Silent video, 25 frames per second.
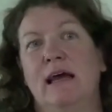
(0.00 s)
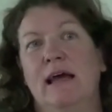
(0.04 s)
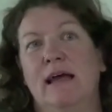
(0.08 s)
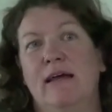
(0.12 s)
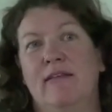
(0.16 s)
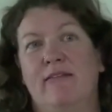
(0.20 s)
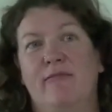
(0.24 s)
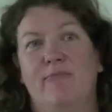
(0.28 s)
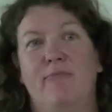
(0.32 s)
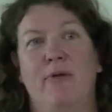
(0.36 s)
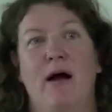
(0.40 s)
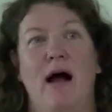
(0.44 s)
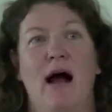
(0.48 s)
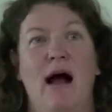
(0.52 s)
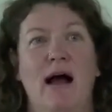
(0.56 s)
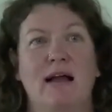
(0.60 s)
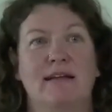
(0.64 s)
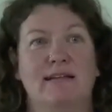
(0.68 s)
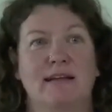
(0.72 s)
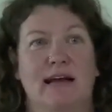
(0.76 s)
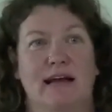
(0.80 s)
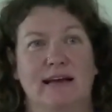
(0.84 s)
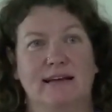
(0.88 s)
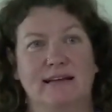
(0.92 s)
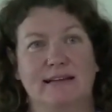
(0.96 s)
it's
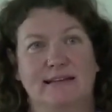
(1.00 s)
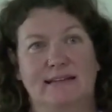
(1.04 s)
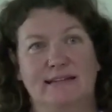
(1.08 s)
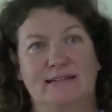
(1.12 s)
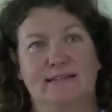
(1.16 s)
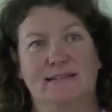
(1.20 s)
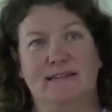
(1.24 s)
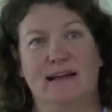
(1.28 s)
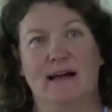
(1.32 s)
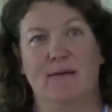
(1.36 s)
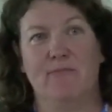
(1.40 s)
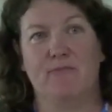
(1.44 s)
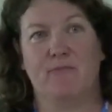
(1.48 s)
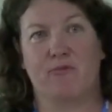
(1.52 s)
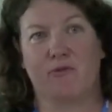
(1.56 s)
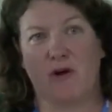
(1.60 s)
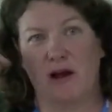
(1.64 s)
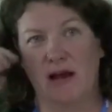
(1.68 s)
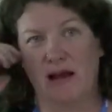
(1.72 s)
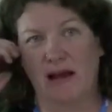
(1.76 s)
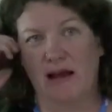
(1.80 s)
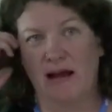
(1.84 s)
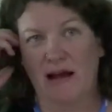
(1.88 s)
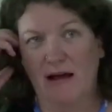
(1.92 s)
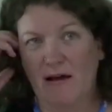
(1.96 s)
part under this
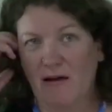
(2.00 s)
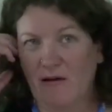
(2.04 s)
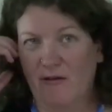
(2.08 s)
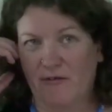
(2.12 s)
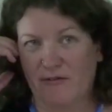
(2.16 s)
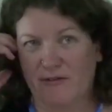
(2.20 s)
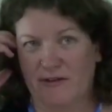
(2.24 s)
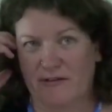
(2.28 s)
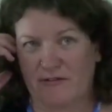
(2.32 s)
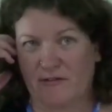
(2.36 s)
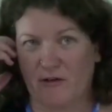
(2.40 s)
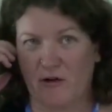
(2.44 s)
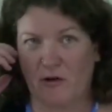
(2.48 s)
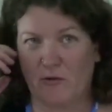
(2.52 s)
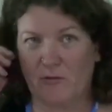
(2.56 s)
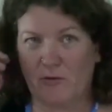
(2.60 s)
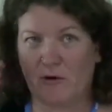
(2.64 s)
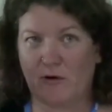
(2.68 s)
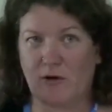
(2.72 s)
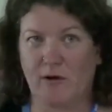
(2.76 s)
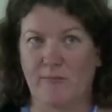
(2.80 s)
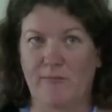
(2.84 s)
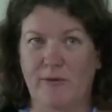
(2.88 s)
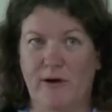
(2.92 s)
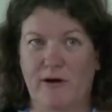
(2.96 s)
umbrella of this global
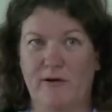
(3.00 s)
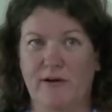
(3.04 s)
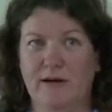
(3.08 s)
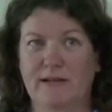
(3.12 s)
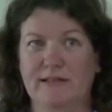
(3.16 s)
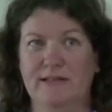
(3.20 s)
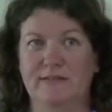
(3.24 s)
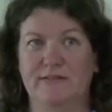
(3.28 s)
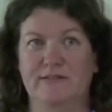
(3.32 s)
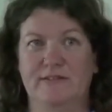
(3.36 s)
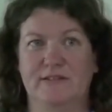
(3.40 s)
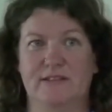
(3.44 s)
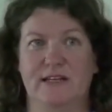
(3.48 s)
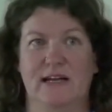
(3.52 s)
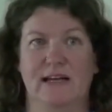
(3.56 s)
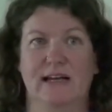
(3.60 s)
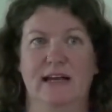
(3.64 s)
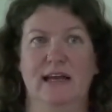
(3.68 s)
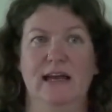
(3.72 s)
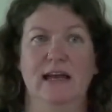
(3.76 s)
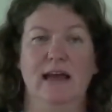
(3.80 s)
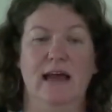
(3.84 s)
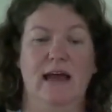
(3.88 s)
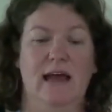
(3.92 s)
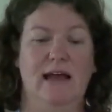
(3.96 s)
comparative
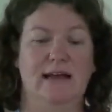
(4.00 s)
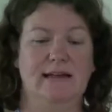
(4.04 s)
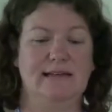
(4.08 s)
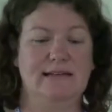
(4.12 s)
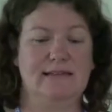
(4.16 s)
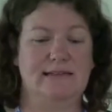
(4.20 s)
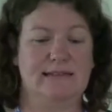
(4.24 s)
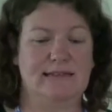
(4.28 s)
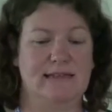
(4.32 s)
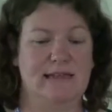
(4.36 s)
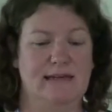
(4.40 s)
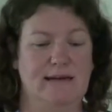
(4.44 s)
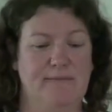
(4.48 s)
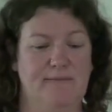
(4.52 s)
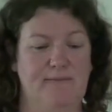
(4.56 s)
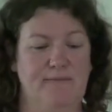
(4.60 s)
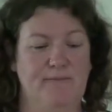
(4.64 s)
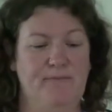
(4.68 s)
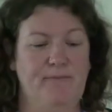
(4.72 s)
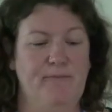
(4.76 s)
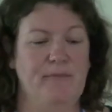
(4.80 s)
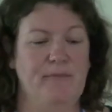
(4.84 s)
study and um,